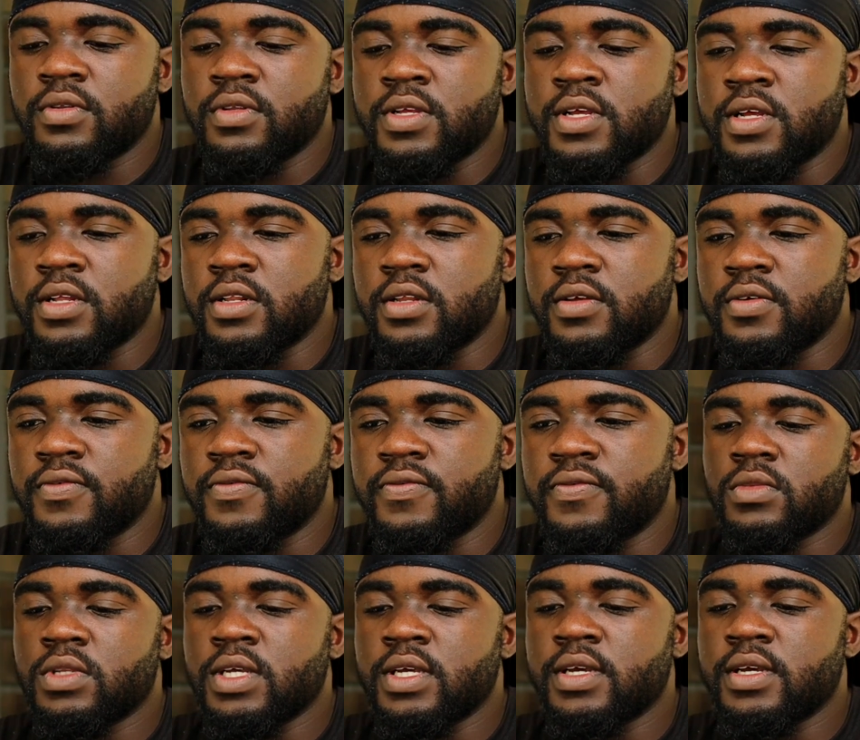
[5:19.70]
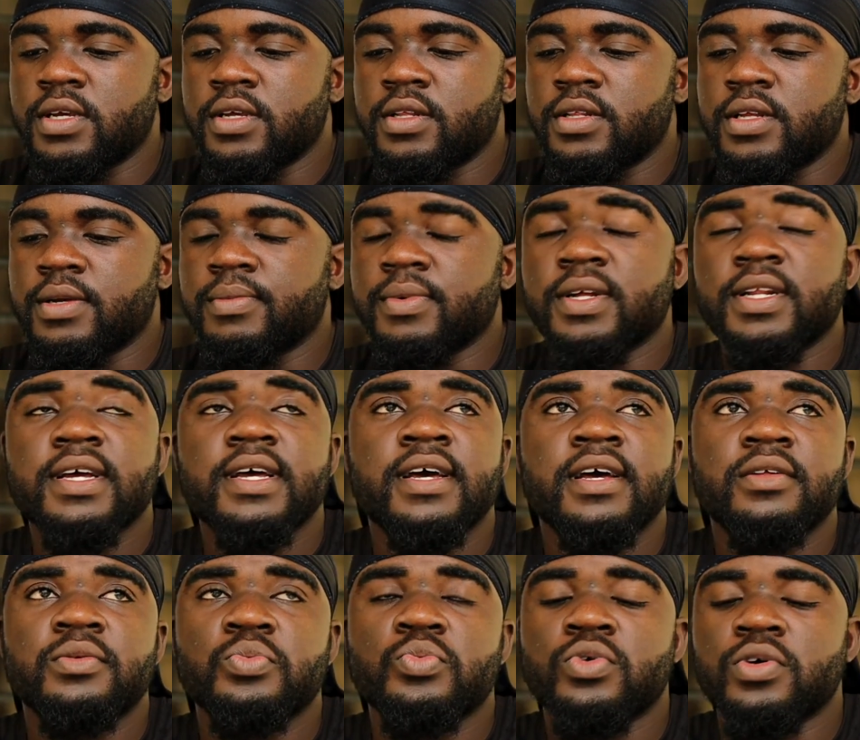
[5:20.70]
deadlift and I'm gonna
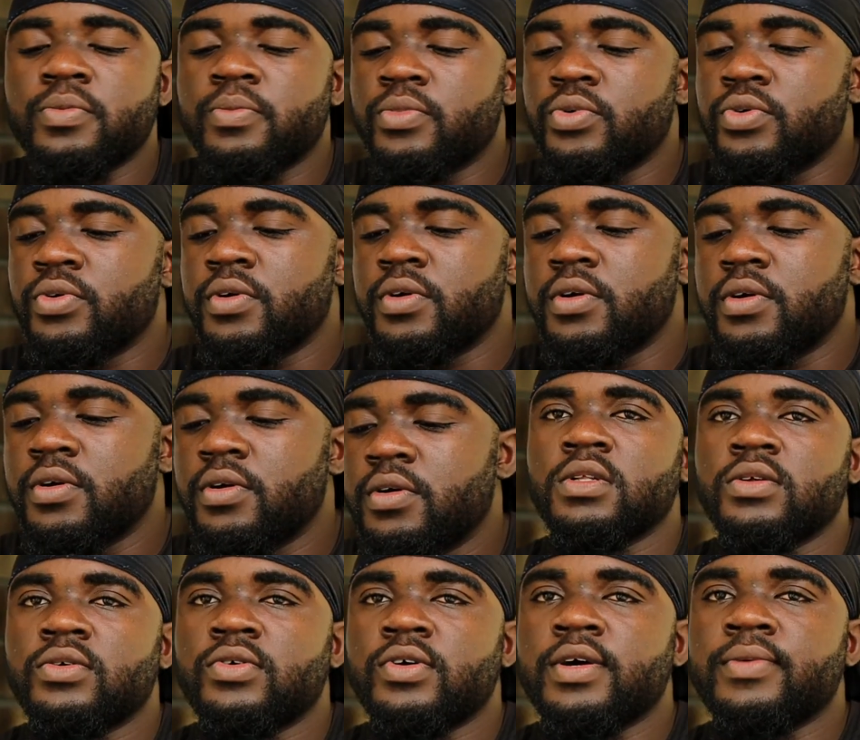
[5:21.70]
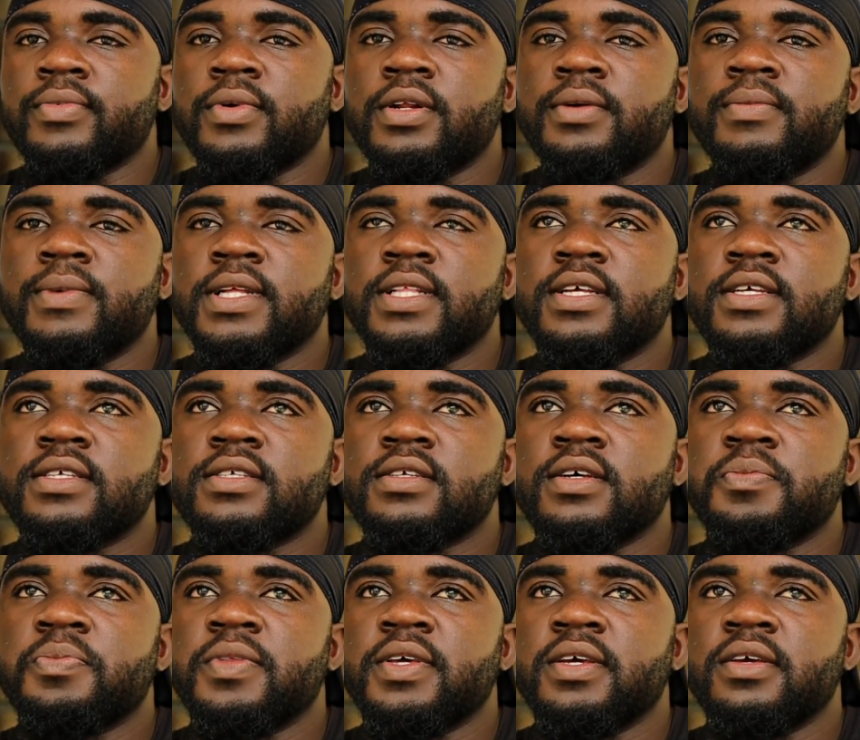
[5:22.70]
add one more or I'm gonna make this
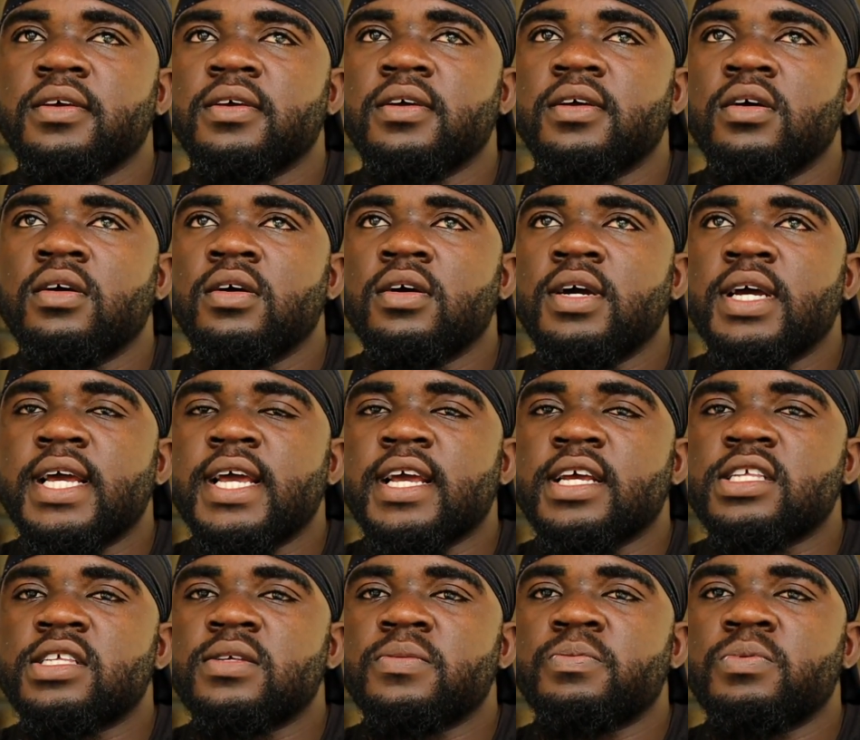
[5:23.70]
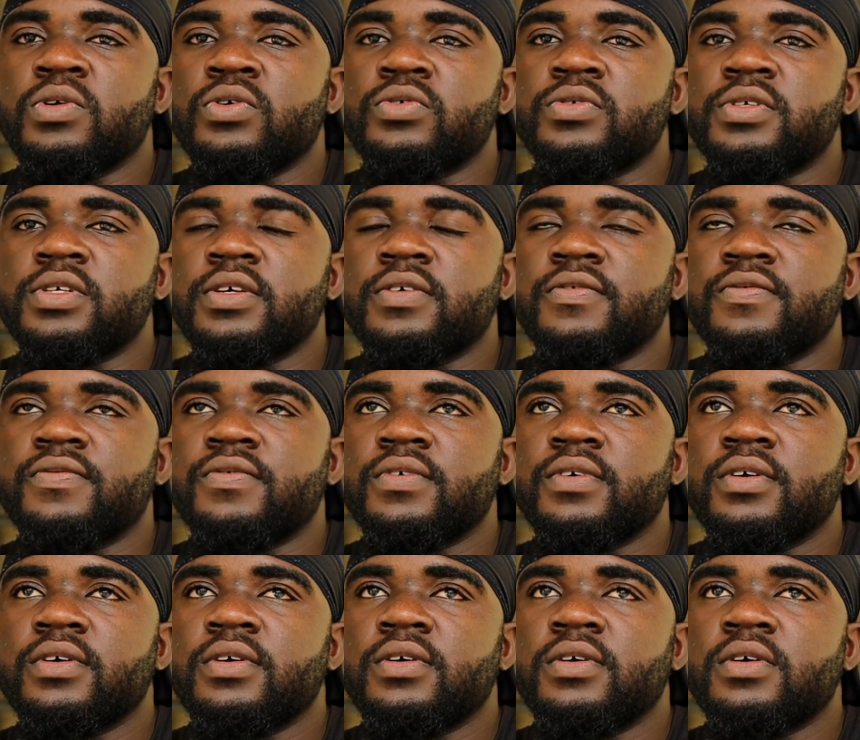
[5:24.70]
something explosive
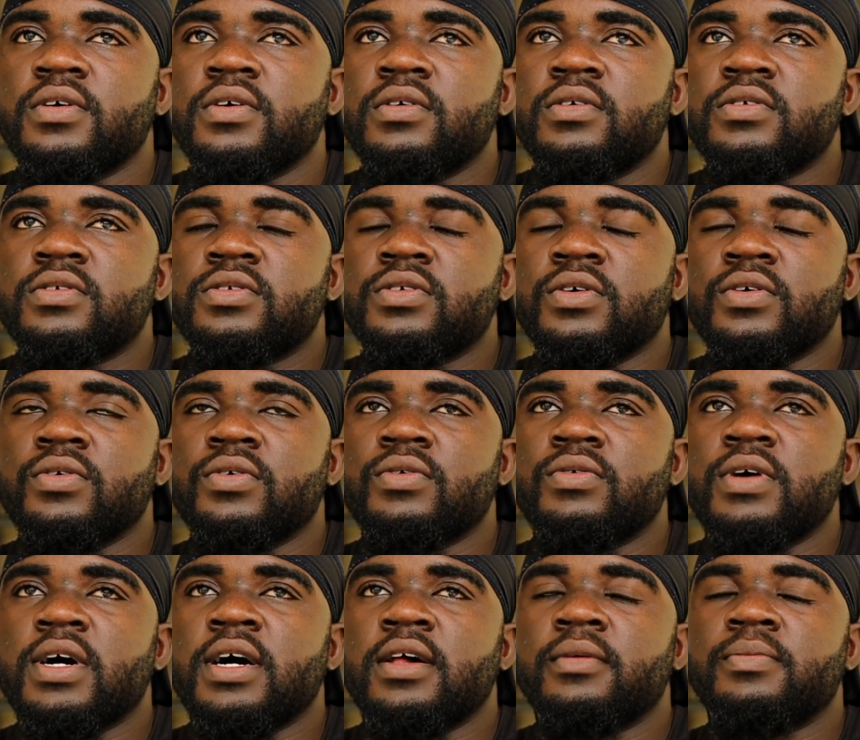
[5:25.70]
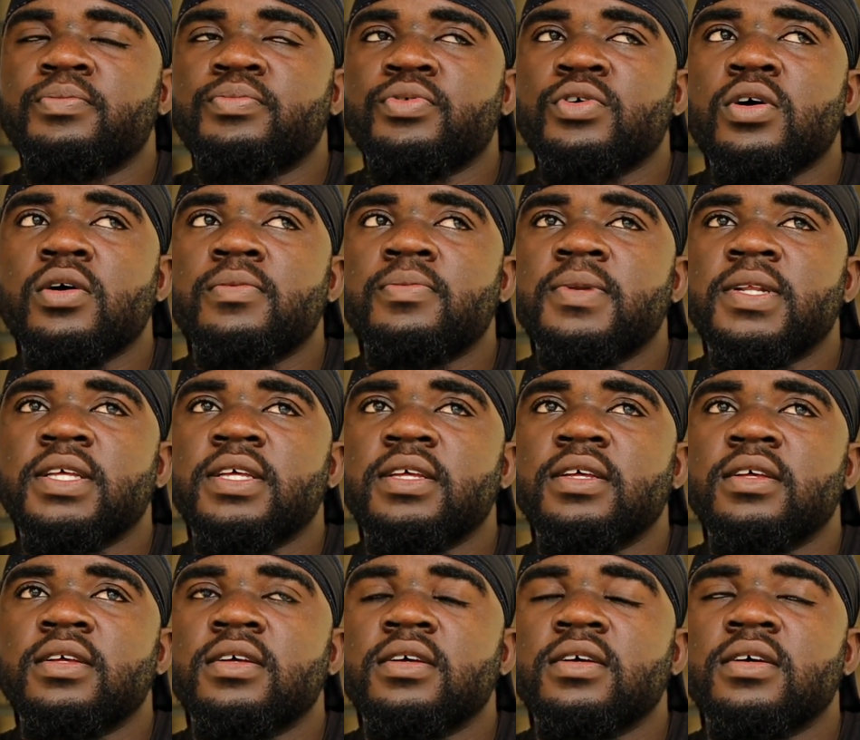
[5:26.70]
so I'll
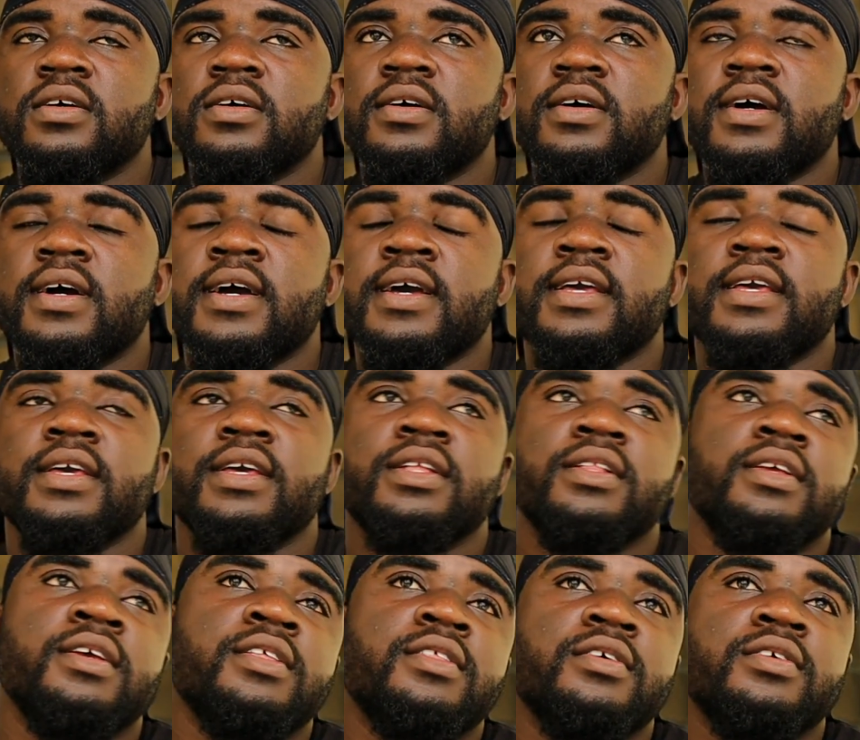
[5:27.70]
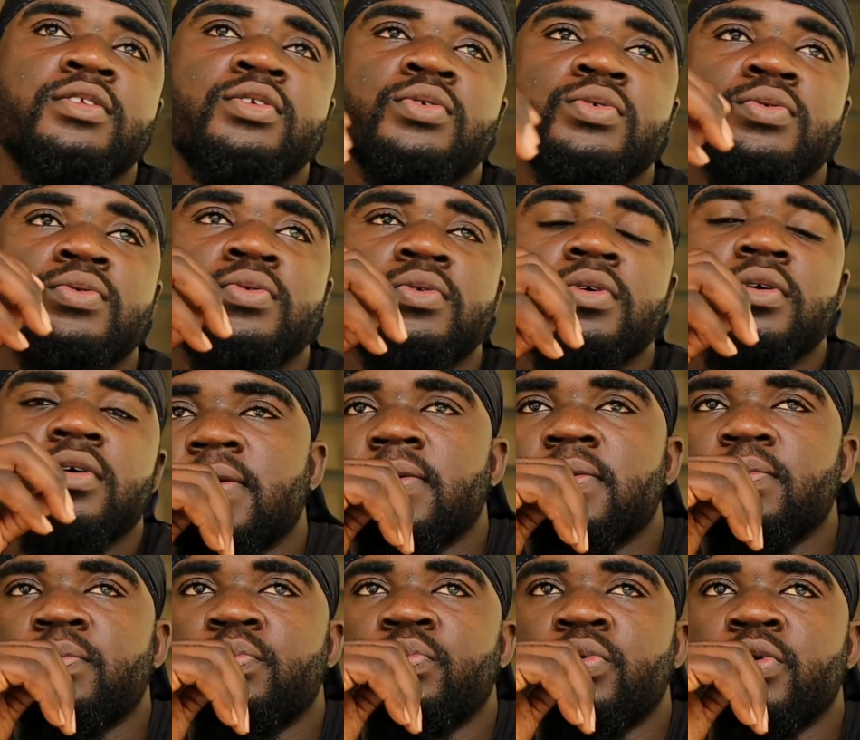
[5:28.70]
probably I can either do
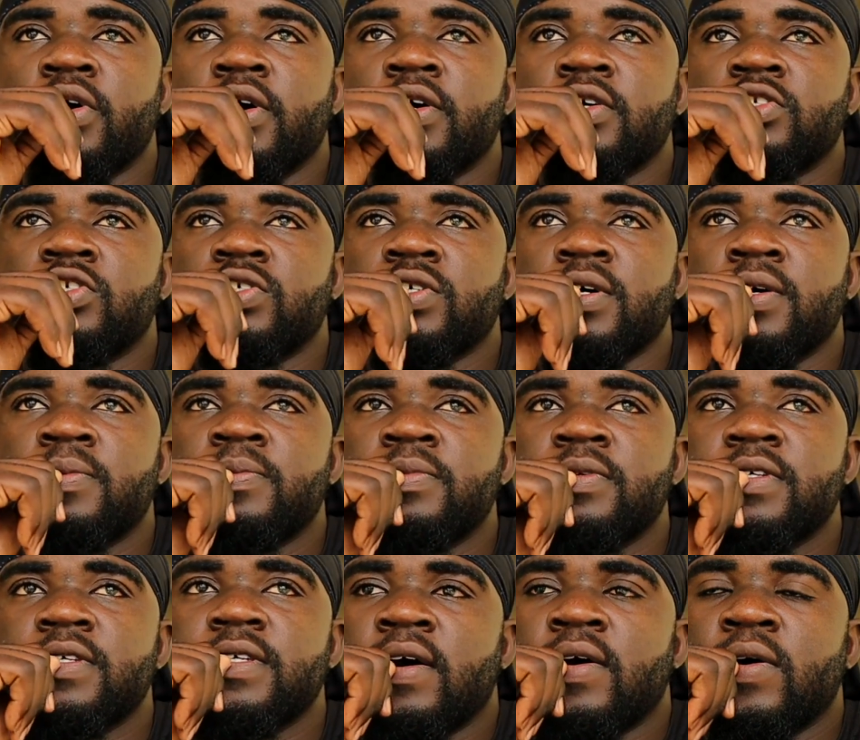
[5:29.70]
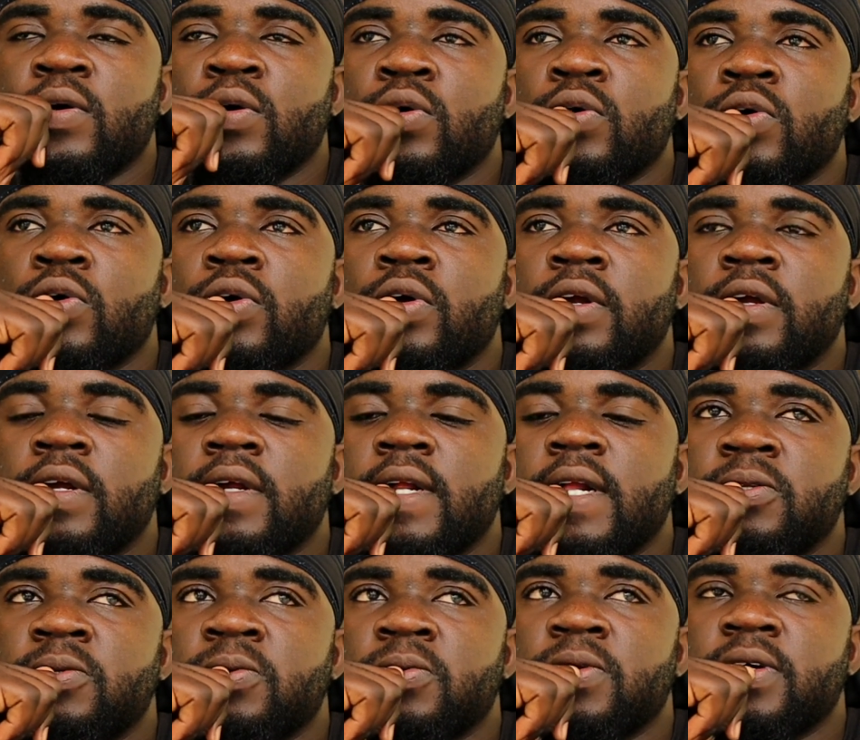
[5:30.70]
broad jumps or
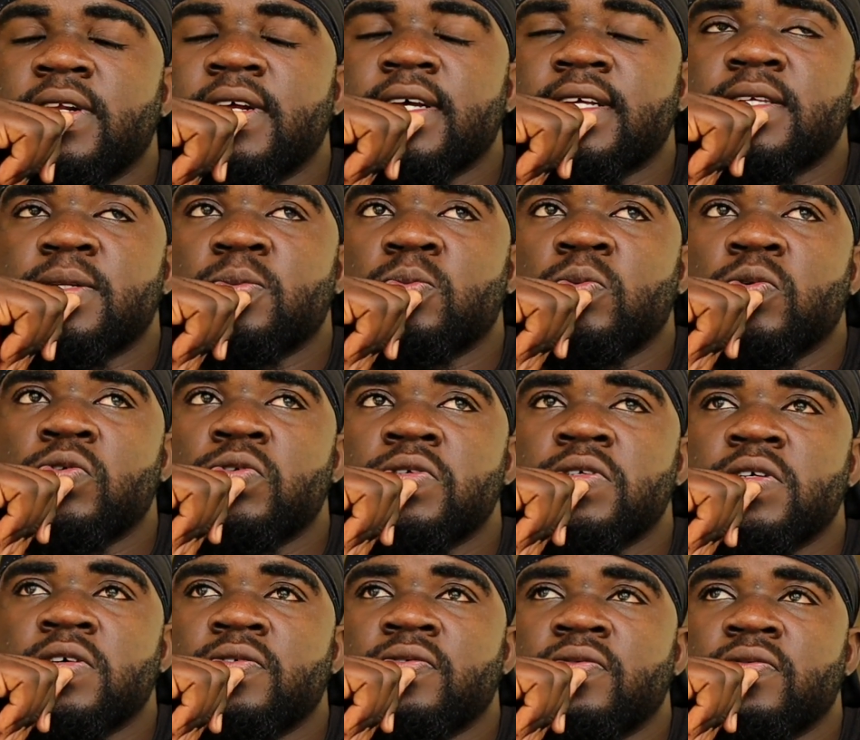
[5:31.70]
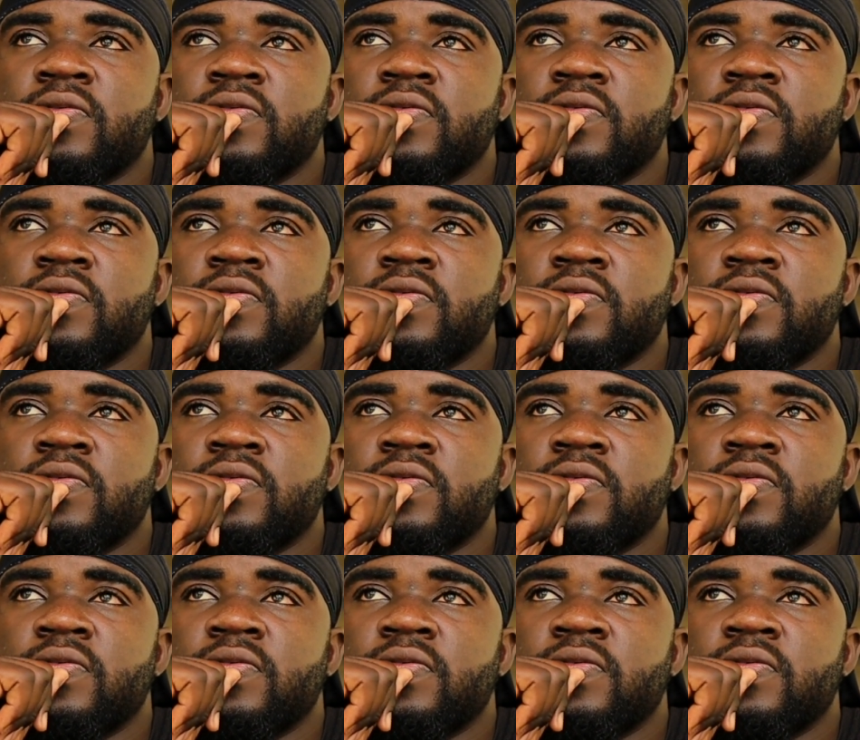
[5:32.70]
do an explosive